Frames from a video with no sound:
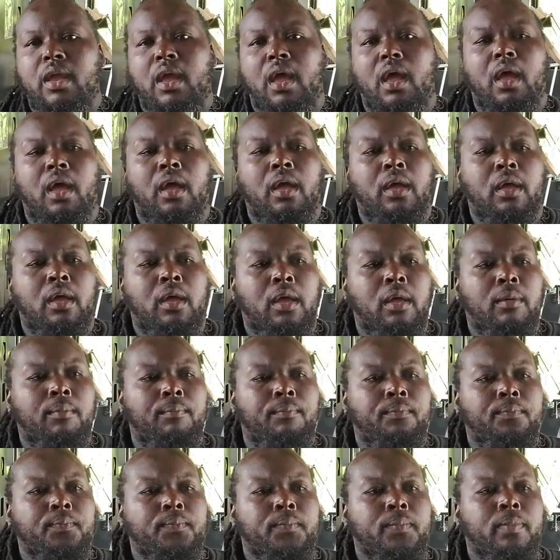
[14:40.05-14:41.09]

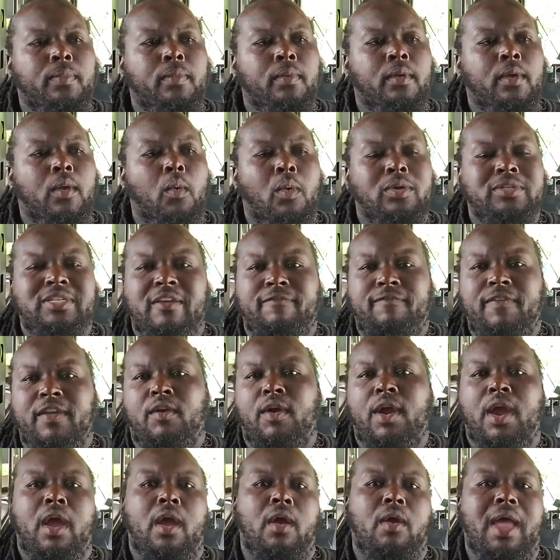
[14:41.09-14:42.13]
Once I
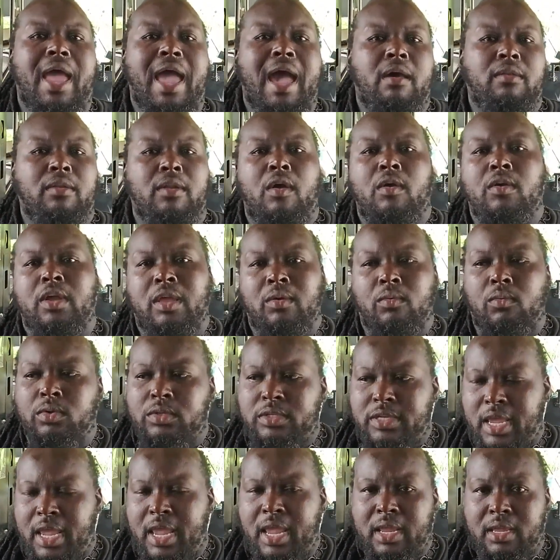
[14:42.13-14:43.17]
figure out how long it
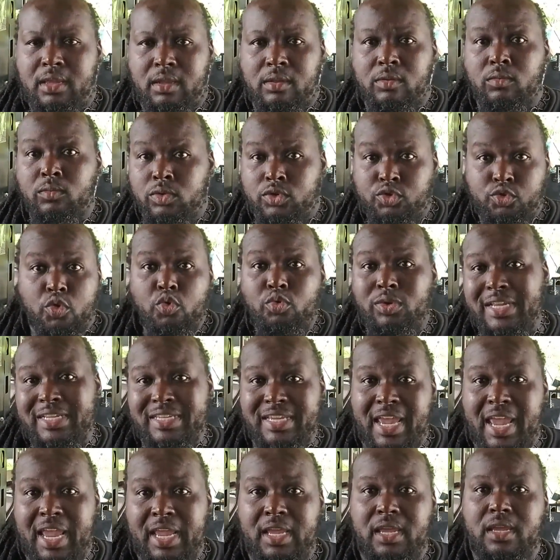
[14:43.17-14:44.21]
will truly
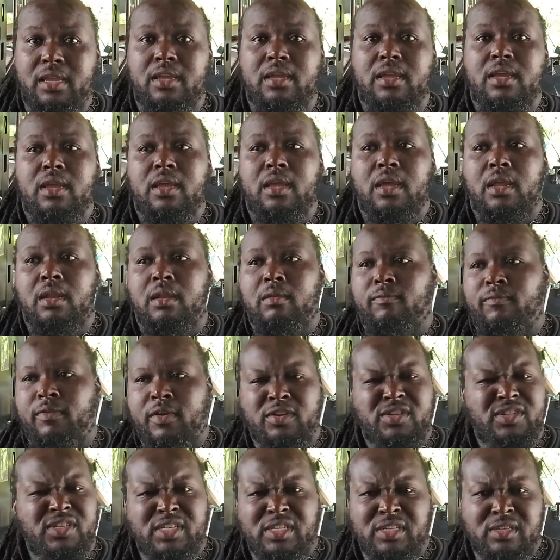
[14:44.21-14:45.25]
take
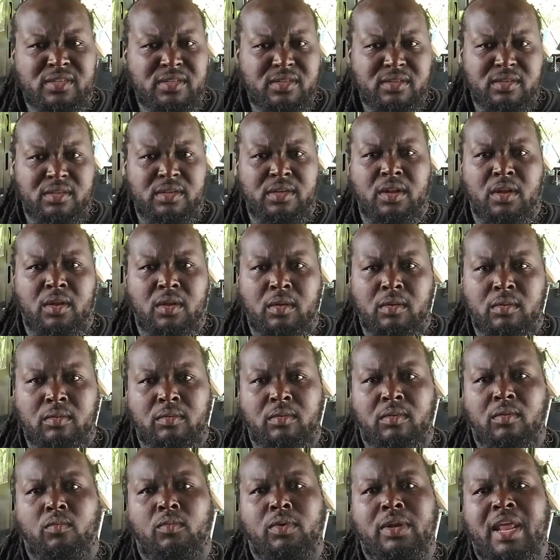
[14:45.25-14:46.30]
versus,
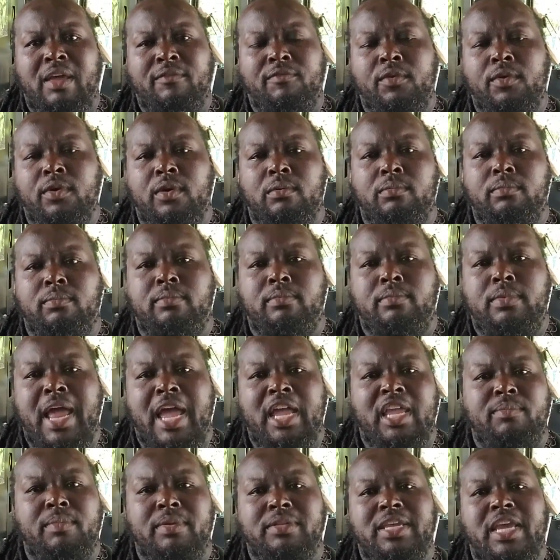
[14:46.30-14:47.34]
whatever
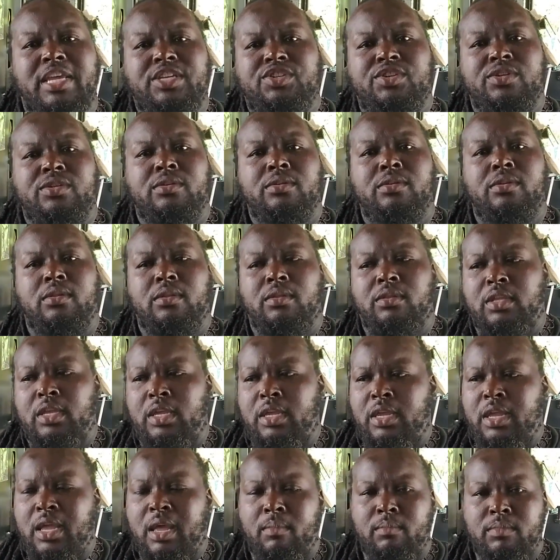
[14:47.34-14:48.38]
documentation
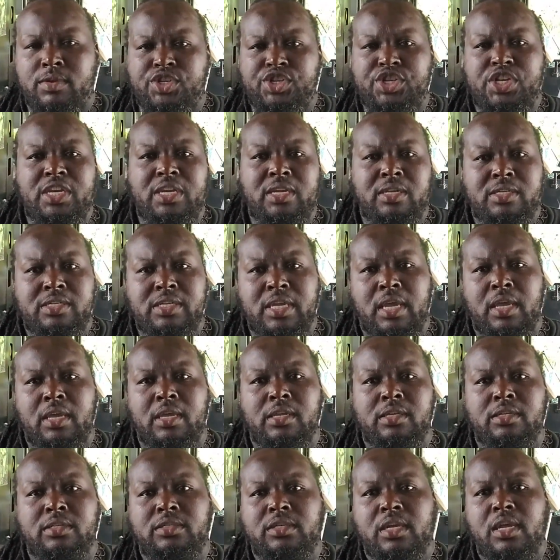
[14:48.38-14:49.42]
the machine
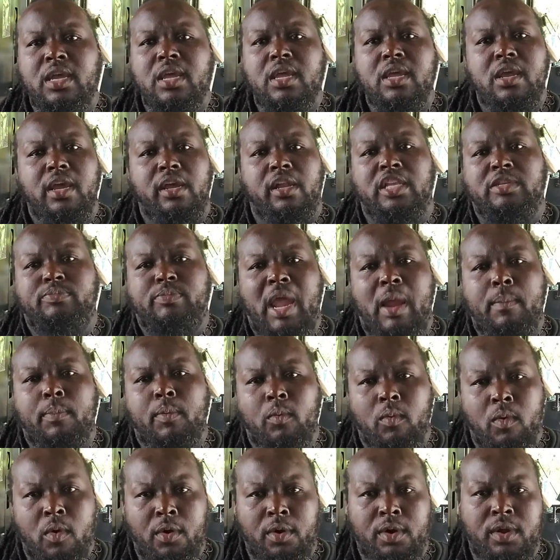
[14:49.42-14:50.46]
says in its
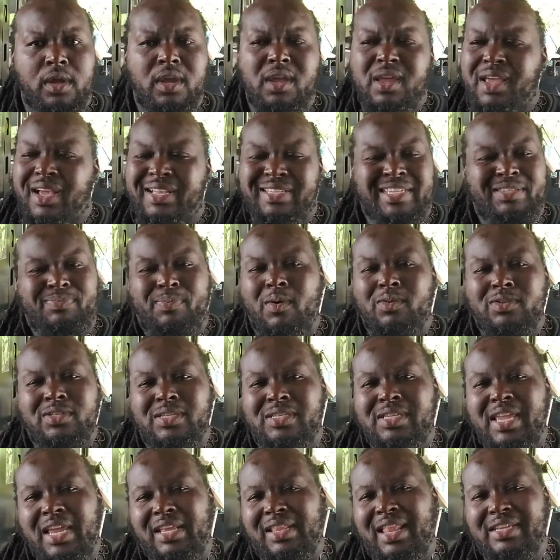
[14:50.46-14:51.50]
paperwork, because it's supposed to
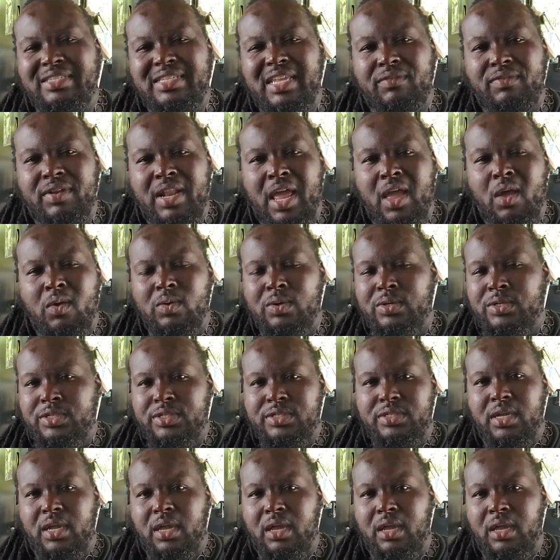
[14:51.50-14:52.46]
take like 7 hours